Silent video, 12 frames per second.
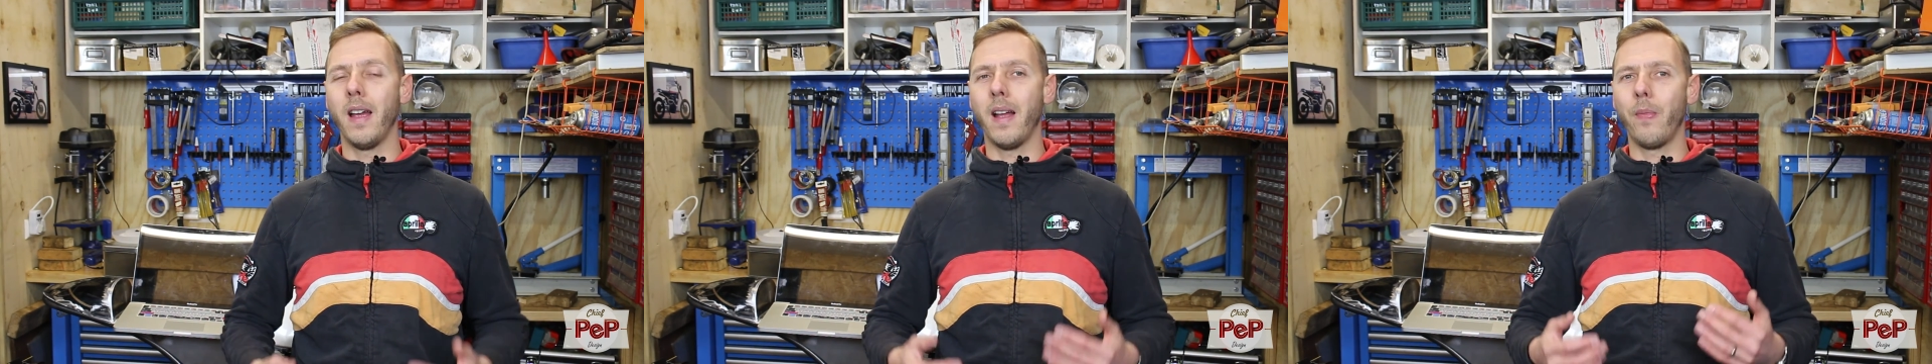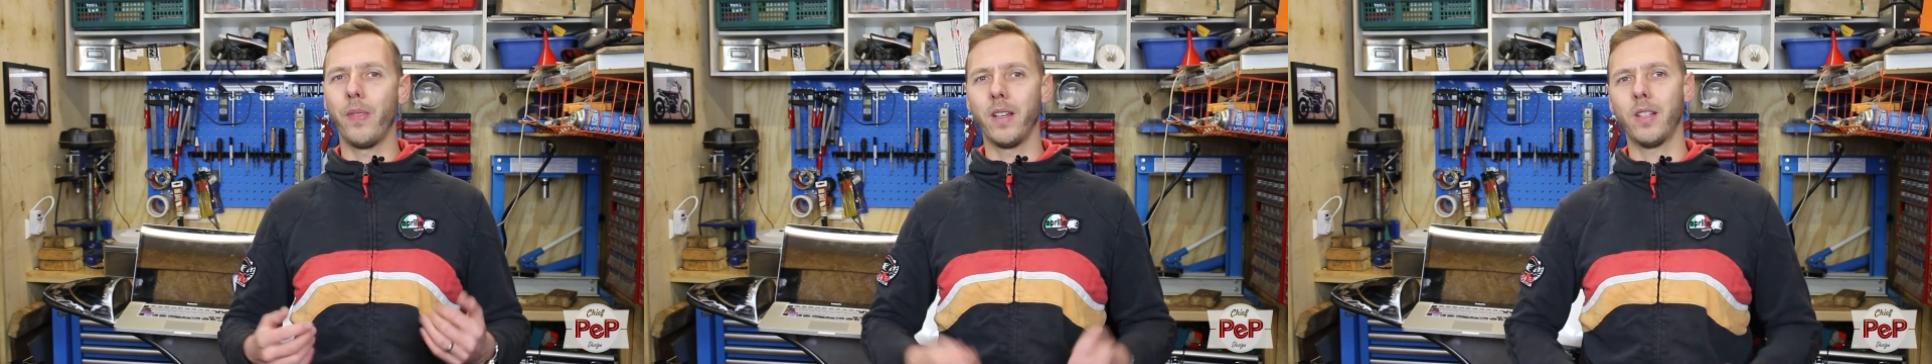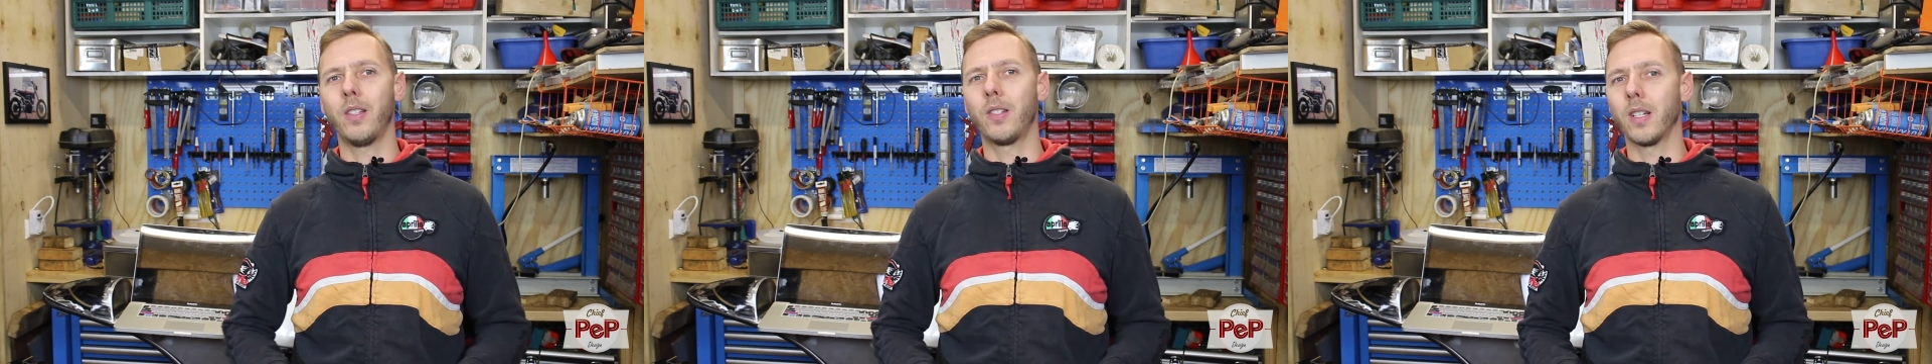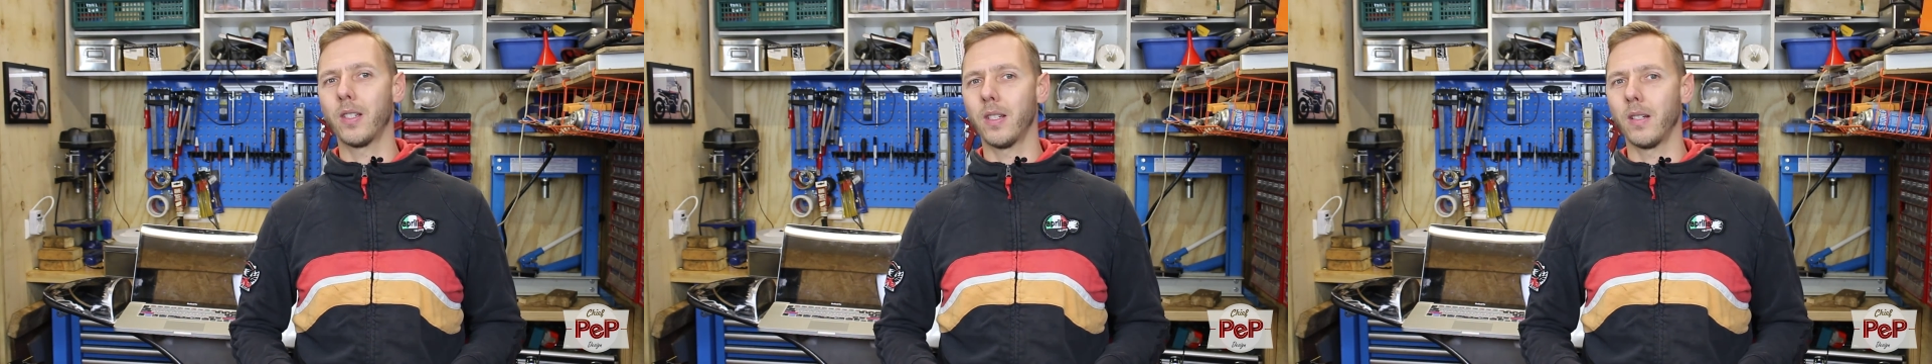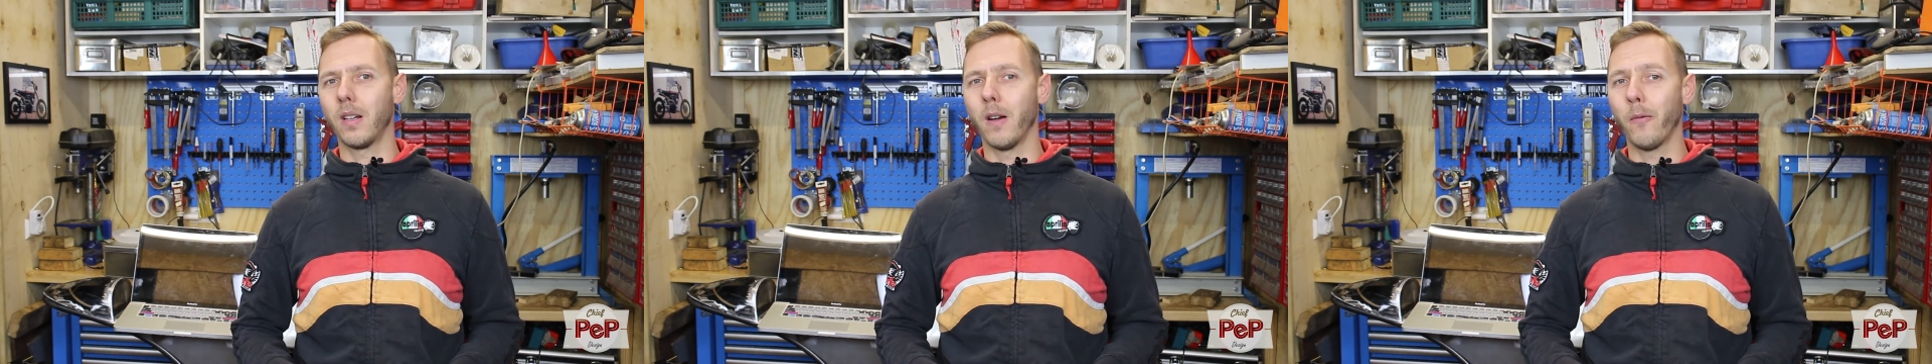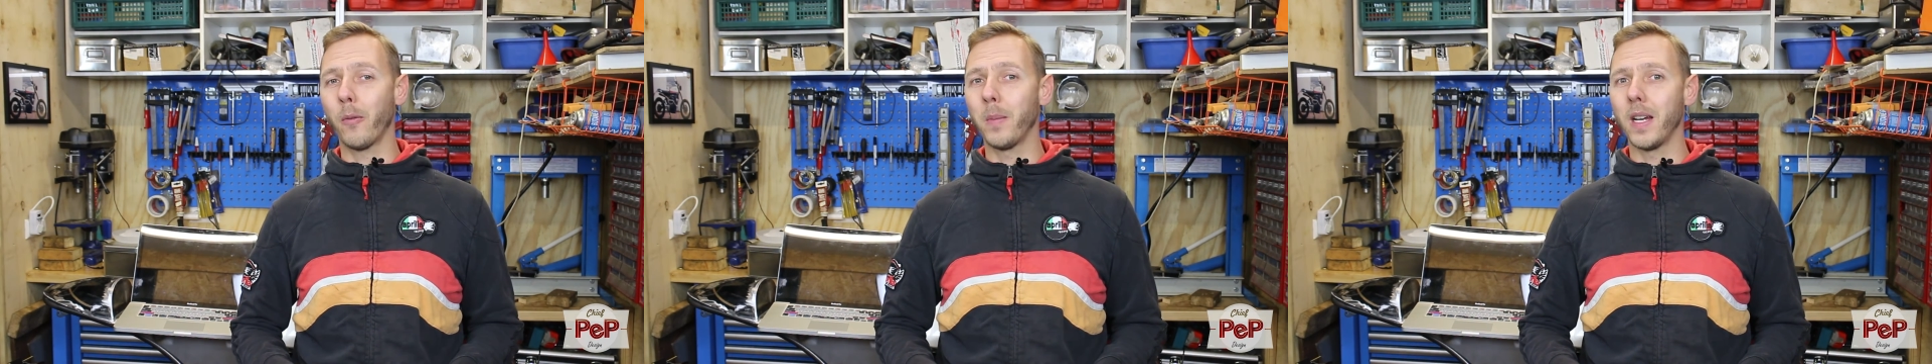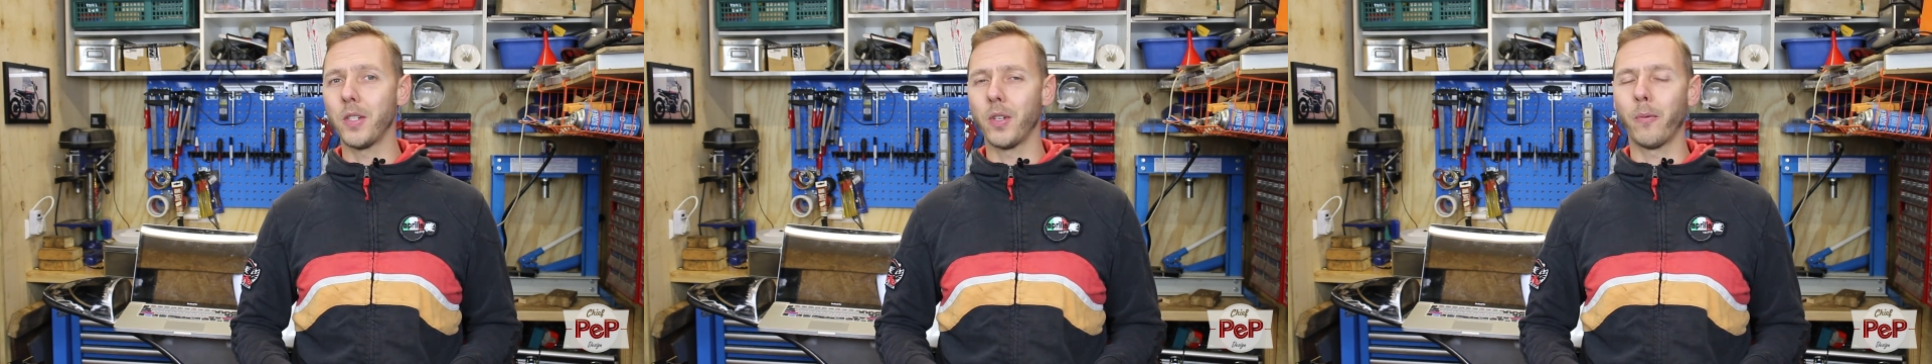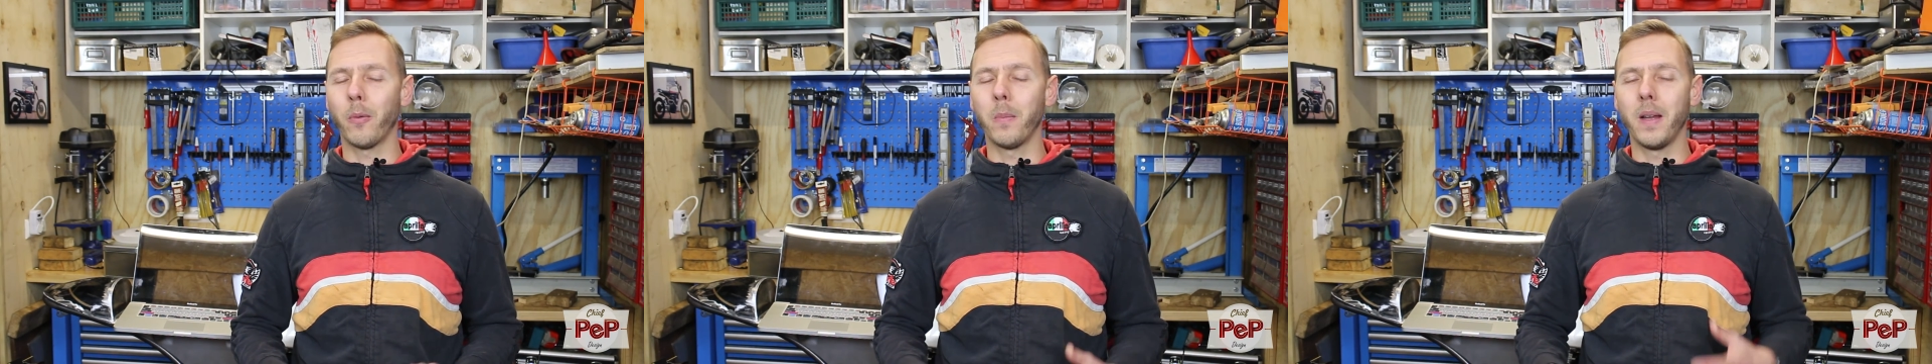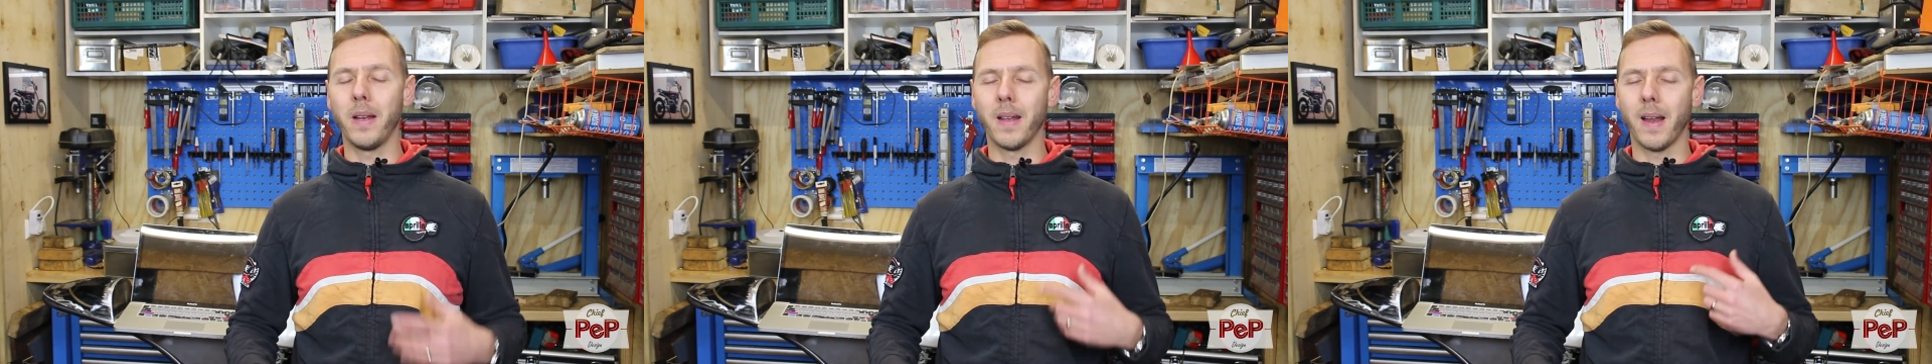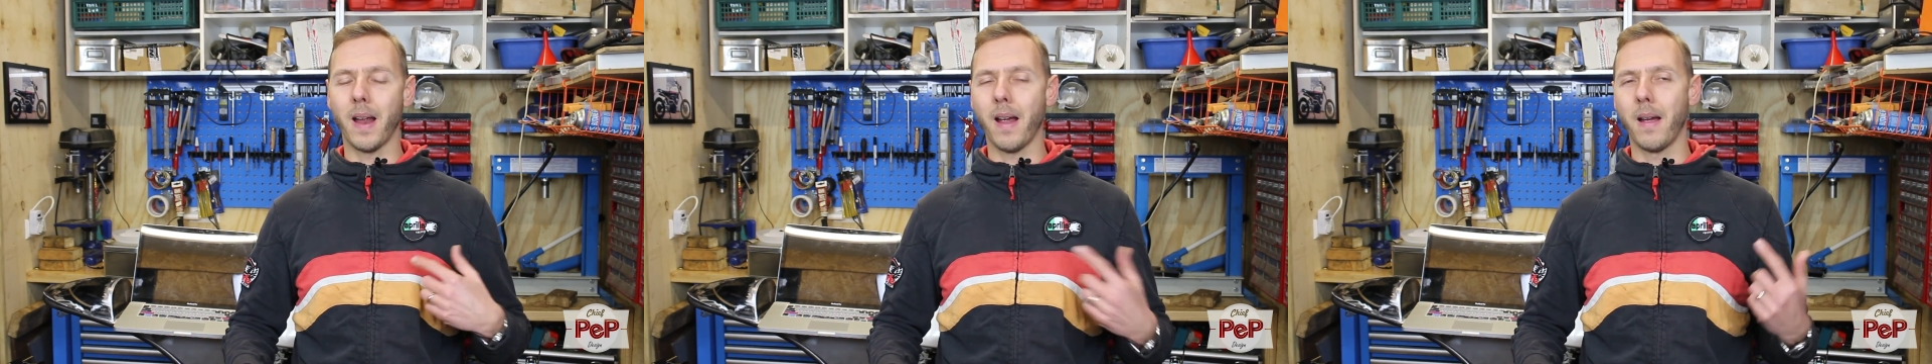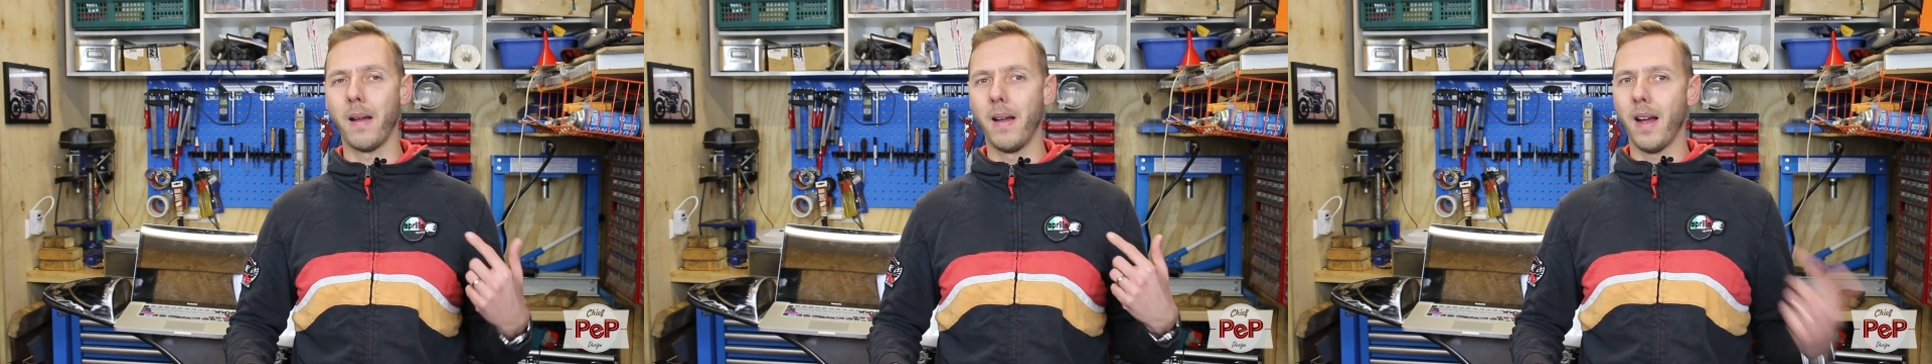and this is just a confirmation for me that